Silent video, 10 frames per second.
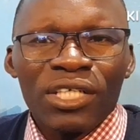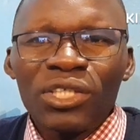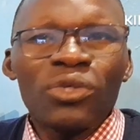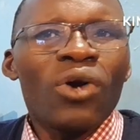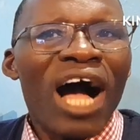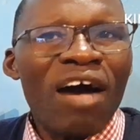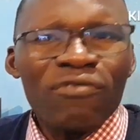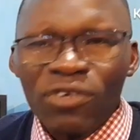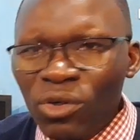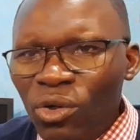you
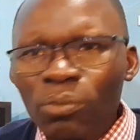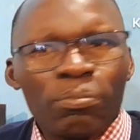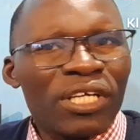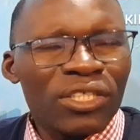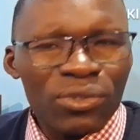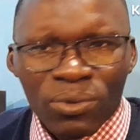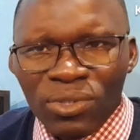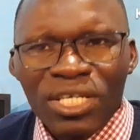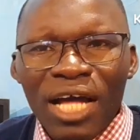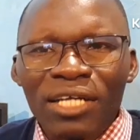have no place to
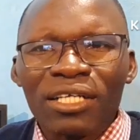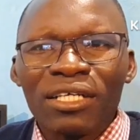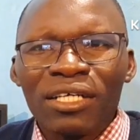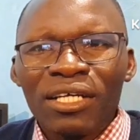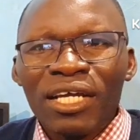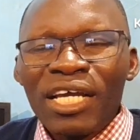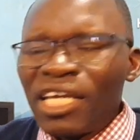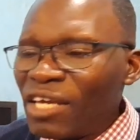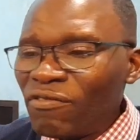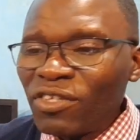stand.
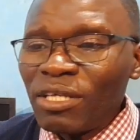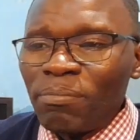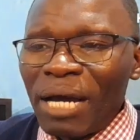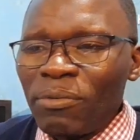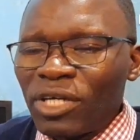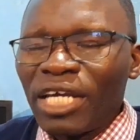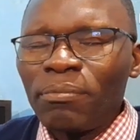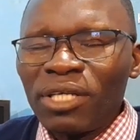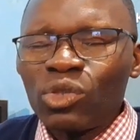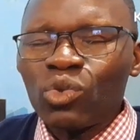Even the Bible
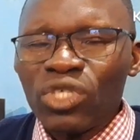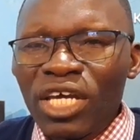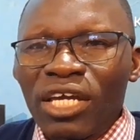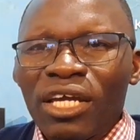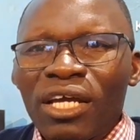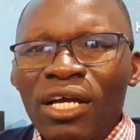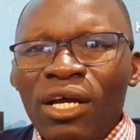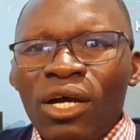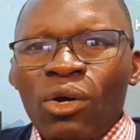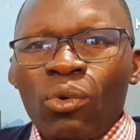came in to say,
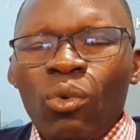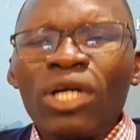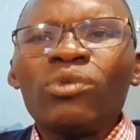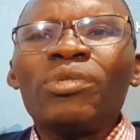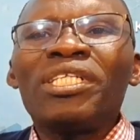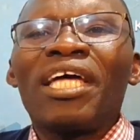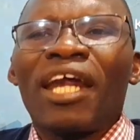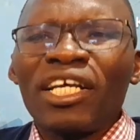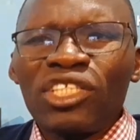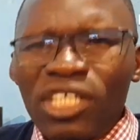what will the
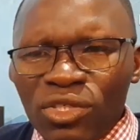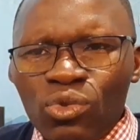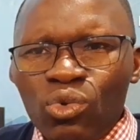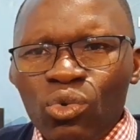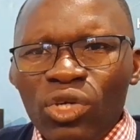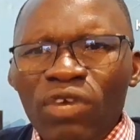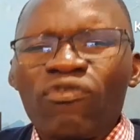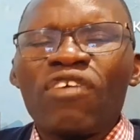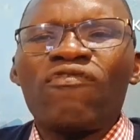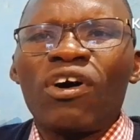righteous do
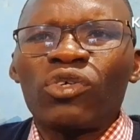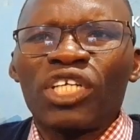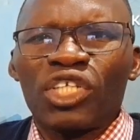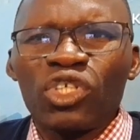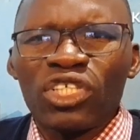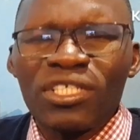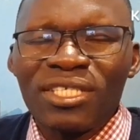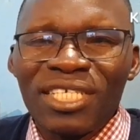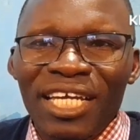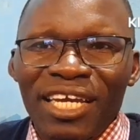if the foundation
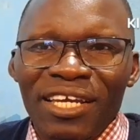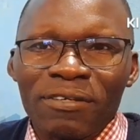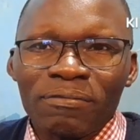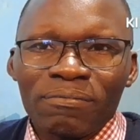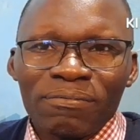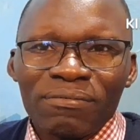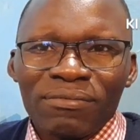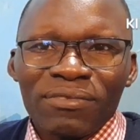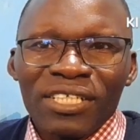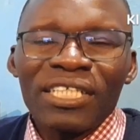is shaken?
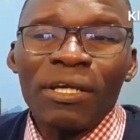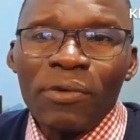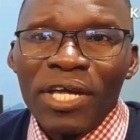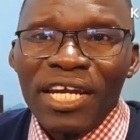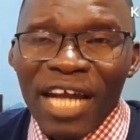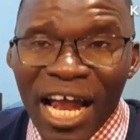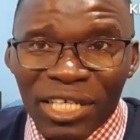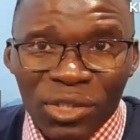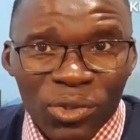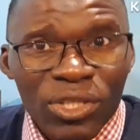They will
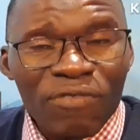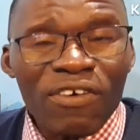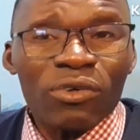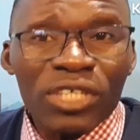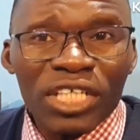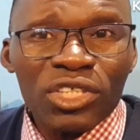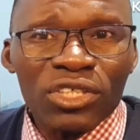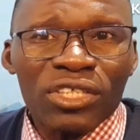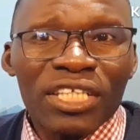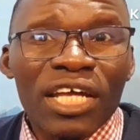run to the
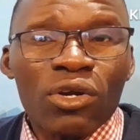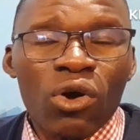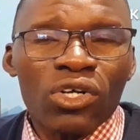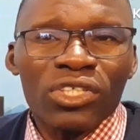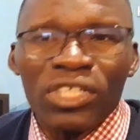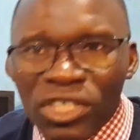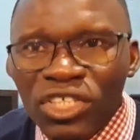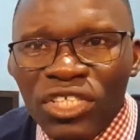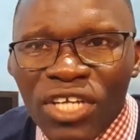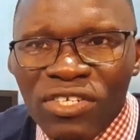foundation, the rock,
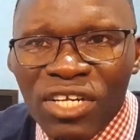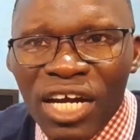Jesus